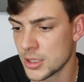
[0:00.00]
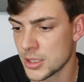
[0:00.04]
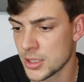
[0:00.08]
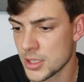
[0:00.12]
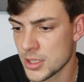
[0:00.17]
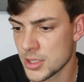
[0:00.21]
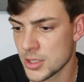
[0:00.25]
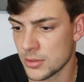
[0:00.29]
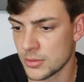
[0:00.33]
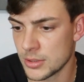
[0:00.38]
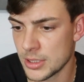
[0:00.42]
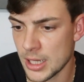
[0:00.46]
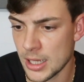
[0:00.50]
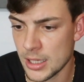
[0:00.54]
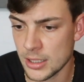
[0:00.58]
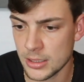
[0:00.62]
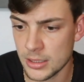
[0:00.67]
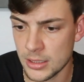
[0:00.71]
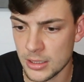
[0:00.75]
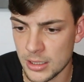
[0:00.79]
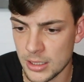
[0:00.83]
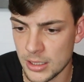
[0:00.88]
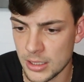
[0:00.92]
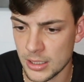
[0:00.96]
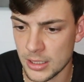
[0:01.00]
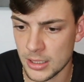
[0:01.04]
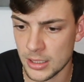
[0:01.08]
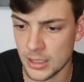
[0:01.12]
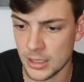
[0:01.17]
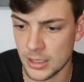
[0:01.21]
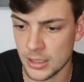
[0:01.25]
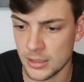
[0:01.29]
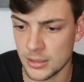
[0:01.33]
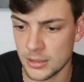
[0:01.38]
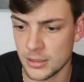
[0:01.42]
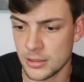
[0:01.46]
So done,
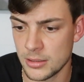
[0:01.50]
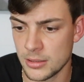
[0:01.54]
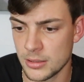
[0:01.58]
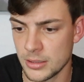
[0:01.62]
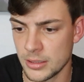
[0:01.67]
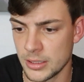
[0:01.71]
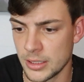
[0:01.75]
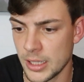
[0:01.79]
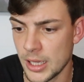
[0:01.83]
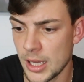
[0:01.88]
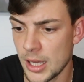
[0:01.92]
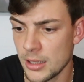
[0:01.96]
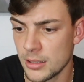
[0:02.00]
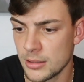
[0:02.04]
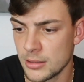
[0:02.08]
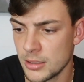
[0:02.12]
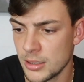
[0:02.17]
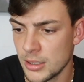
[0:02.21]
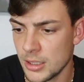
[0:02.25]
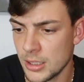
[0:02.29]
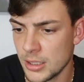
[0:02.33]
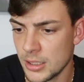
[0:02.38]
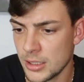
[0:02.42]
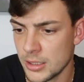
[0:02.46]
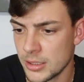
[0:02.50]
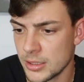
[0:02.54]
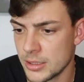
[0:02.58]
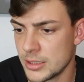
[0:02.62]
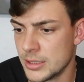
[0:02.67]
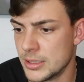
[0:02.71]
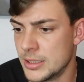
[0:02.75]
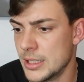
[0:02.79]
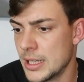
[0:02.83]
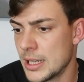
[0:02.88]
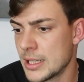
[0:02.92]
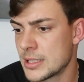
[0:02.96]
and yeah,
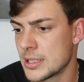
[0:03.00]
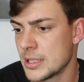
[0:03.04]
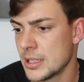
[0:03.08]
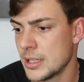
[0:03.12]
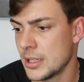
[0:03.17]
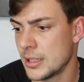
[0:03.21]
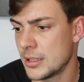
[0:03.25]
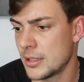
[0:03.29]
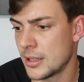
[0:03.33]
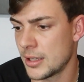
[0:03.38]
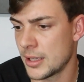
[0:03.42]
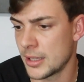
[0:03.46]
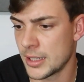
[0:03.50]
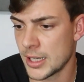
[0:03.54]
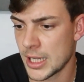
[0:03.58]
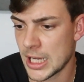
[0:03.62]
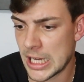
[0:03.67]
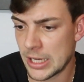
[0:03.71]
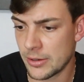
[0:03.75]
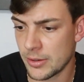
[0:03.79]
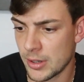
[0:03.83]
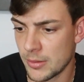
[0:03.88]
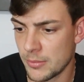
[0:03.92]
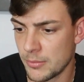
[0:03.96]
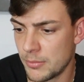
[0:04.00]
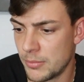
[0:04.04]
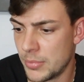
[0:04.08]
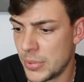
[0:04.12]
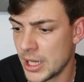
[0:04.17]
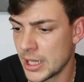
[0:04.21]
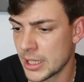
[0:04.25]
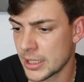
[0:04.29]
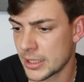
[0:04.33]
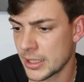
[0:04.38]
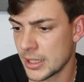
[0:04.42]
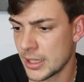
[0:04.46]
that's it. And now I'm
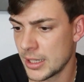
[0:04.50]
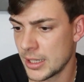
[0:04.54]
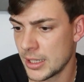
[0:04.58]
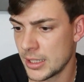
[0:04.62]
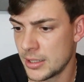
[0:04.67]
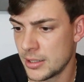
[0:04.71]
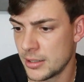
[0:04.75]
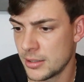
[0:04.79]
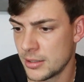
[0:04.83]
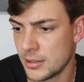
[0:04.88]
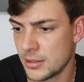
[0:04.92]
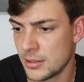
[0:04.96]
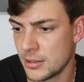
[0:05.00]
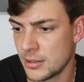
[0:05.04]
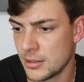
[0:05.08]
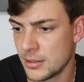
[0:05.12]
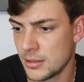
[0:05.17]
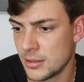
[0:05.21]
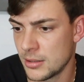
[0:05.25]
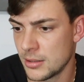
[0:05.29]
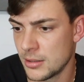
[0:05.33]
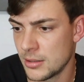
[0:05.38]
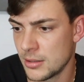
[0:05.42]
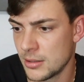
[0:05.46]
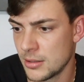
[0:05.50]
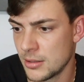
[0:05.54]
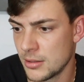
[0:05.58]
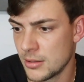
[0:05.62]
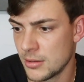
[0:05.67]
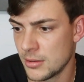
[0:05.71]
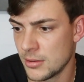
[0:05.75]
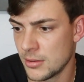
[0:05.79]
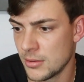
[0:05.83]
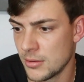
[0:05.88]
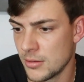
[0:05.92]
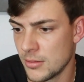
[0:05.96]
back at
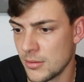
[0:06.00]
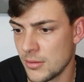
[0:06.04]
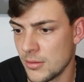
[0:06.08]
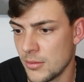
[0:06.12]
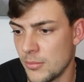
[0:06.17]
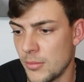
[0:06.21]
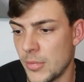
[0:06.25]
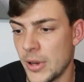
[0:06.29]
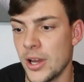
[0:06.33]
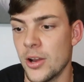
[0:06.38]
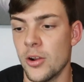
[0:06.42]
my